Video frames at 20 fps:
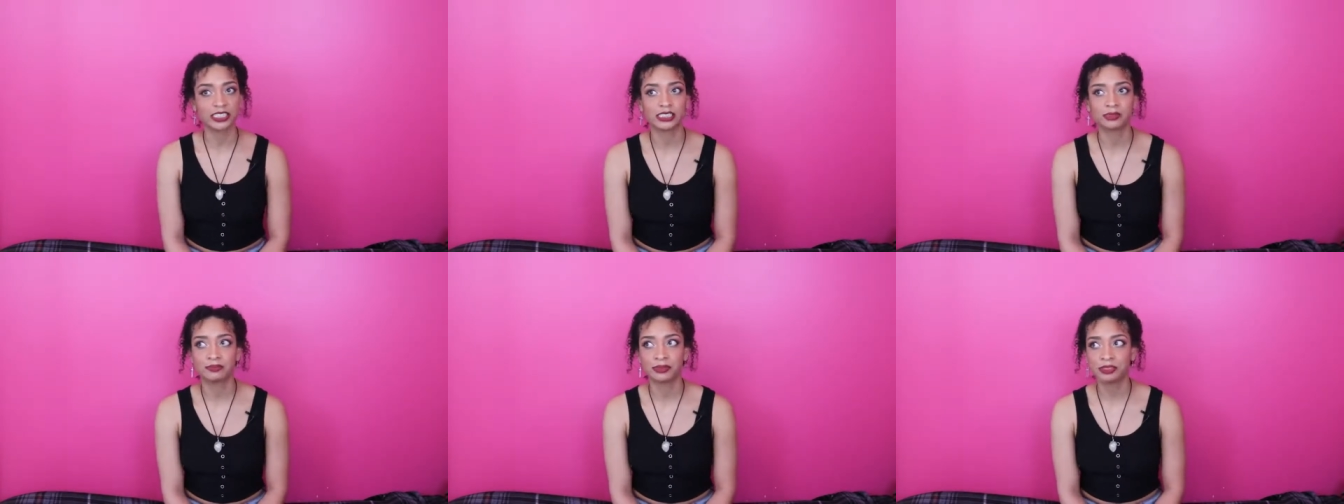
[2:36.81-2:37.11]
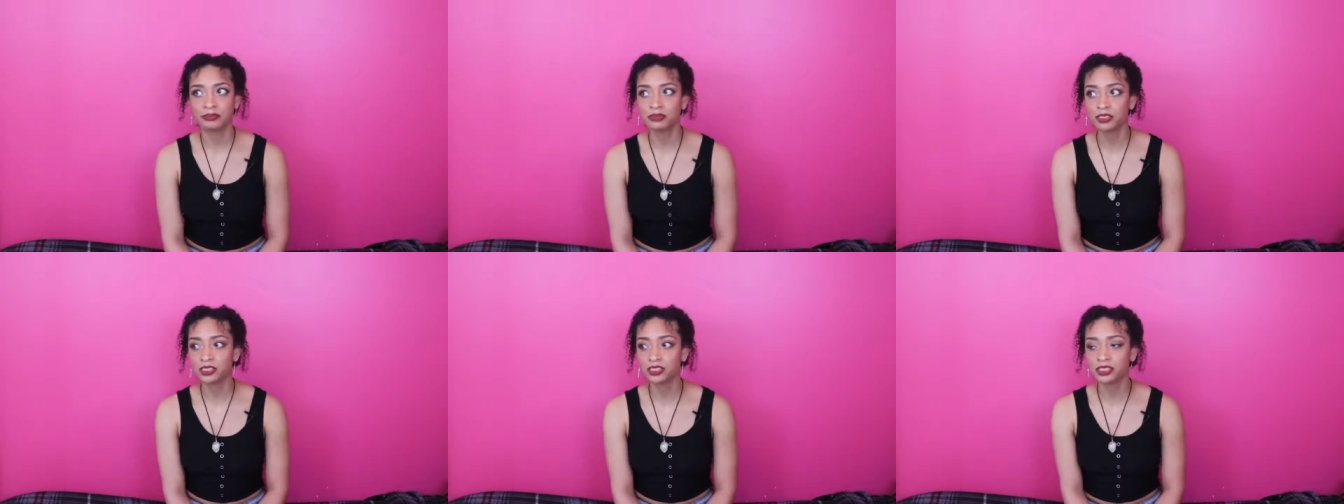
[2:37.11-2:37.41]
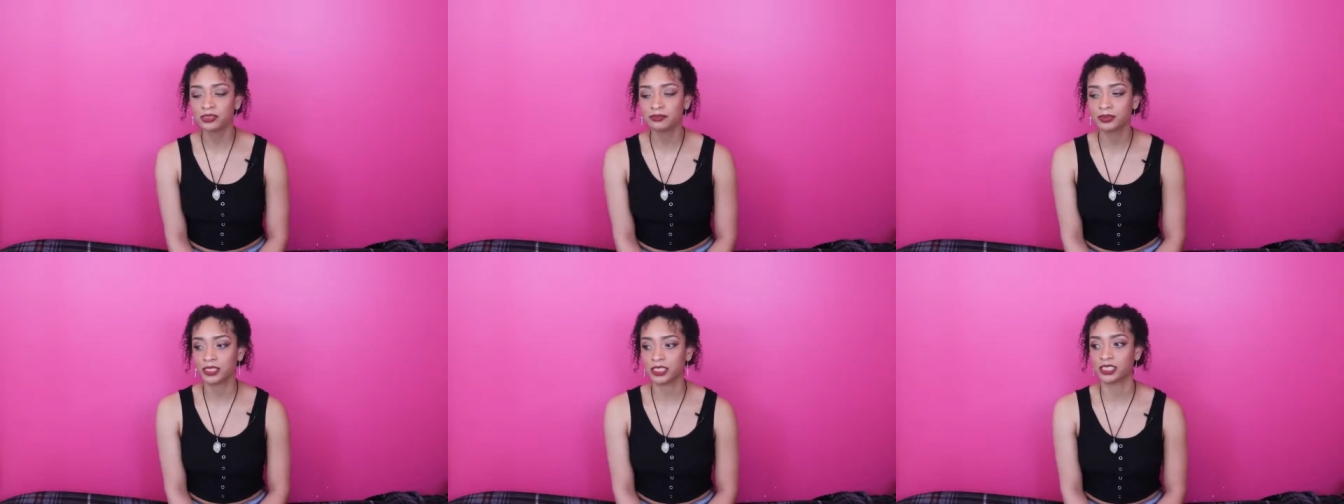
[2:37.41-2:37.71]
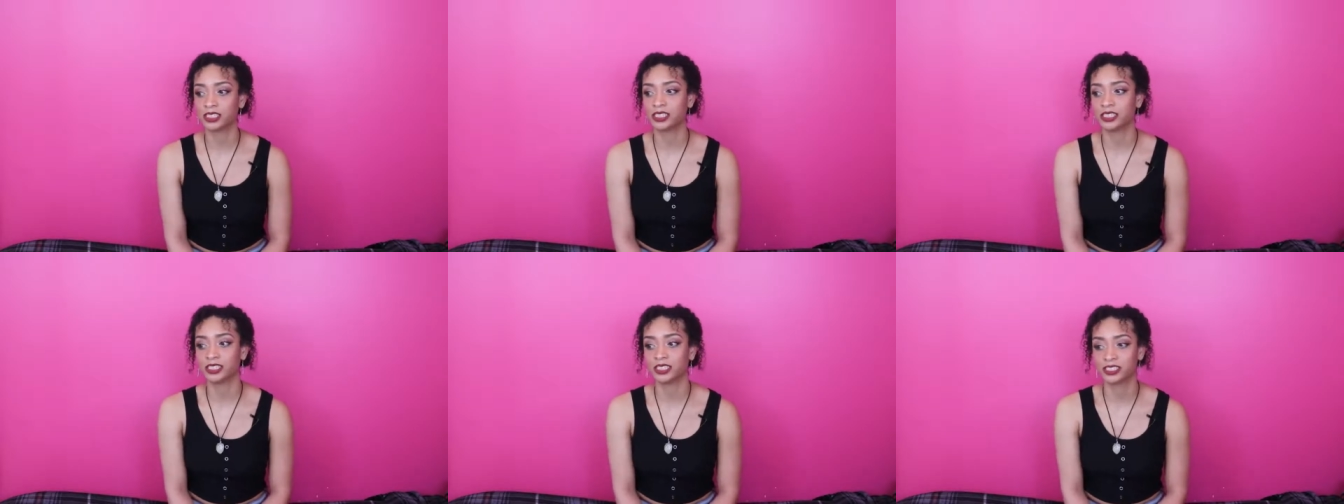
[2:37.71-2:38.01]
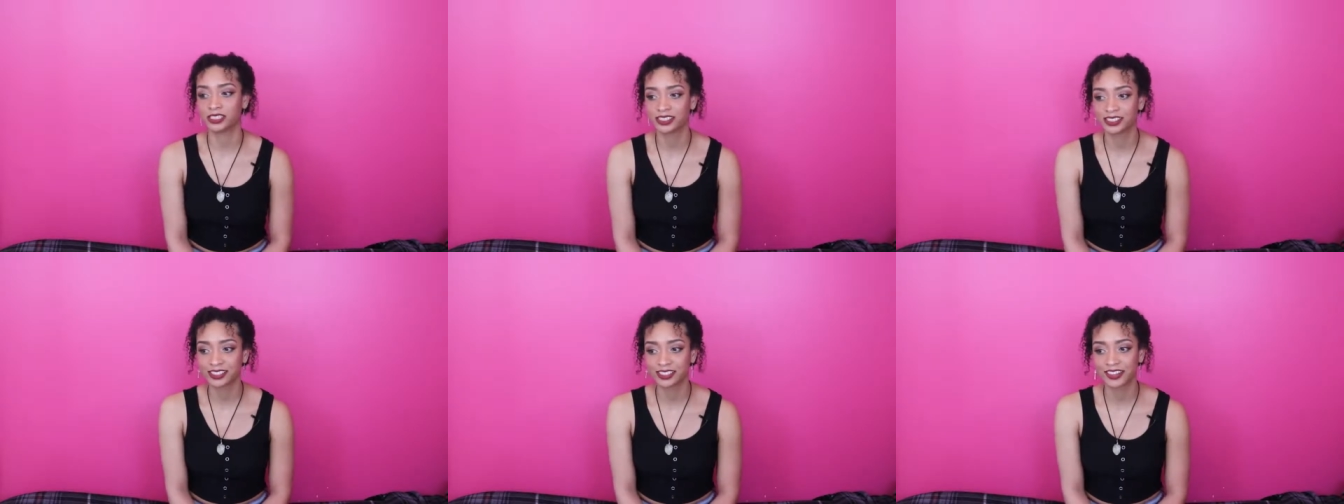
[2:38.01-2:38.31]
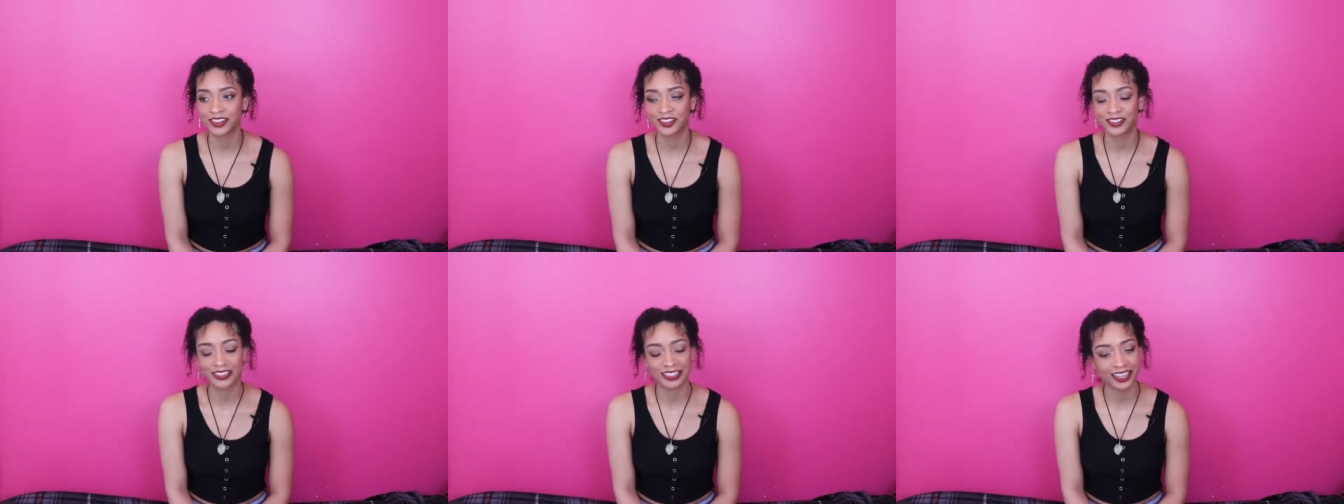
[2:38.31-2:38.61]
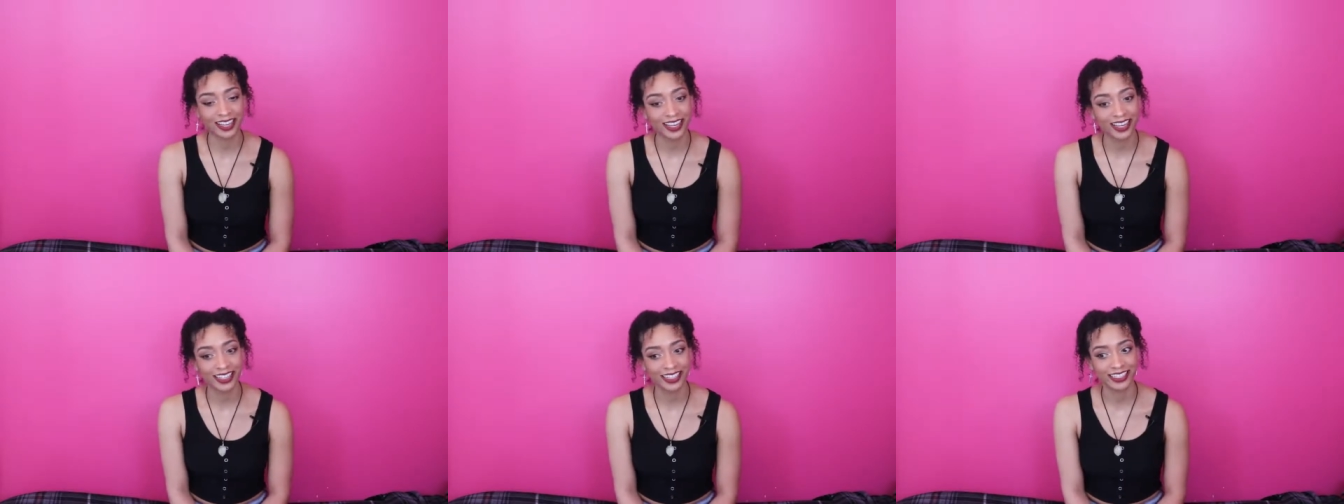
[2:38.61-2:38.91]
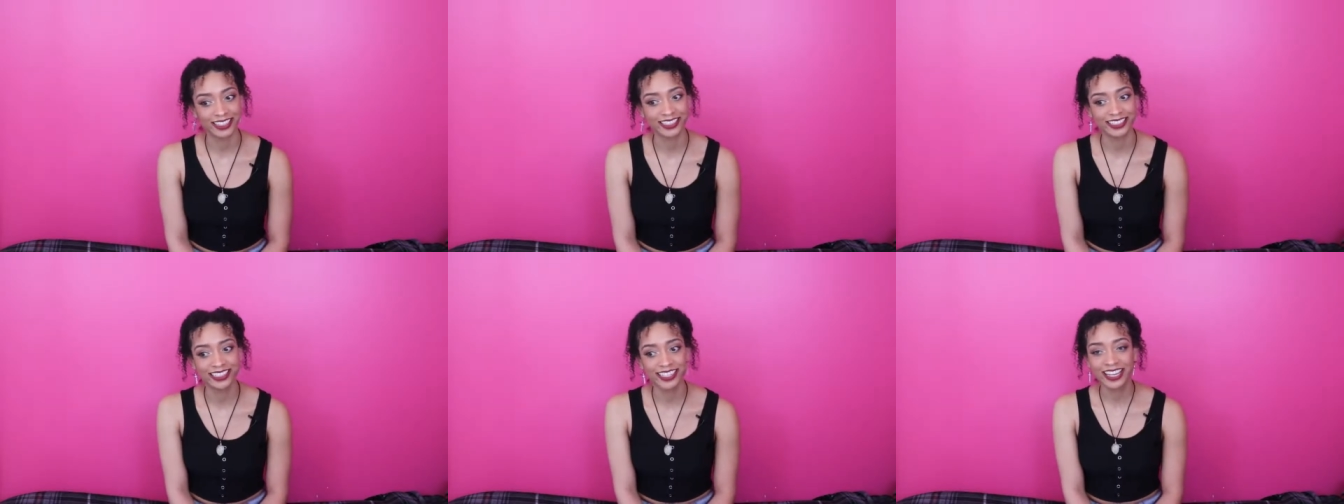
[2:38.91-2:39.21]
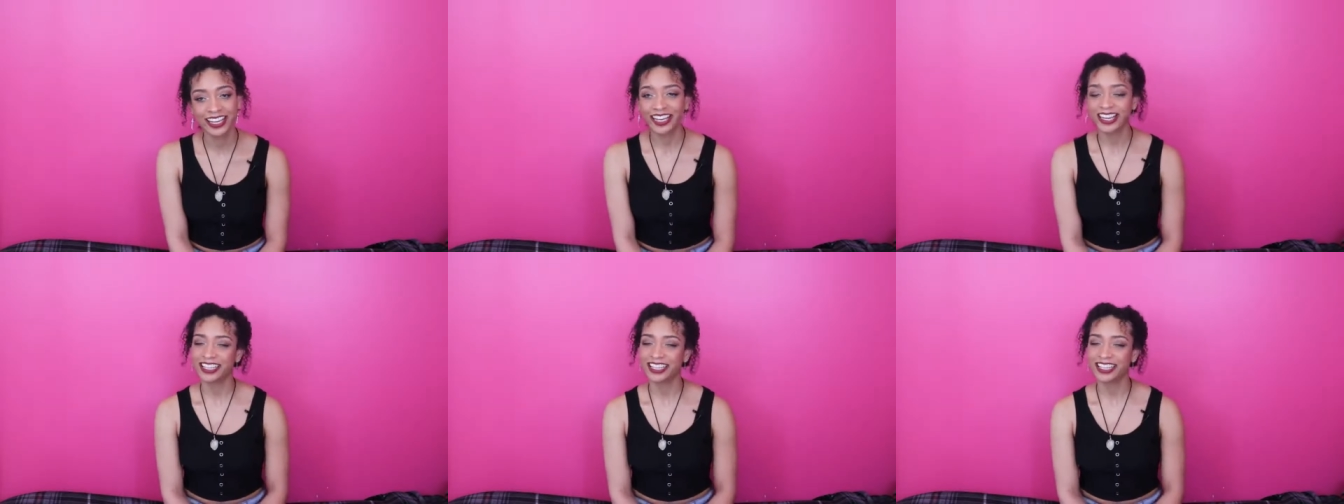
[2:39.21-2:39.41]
Like, people just be saying shit online.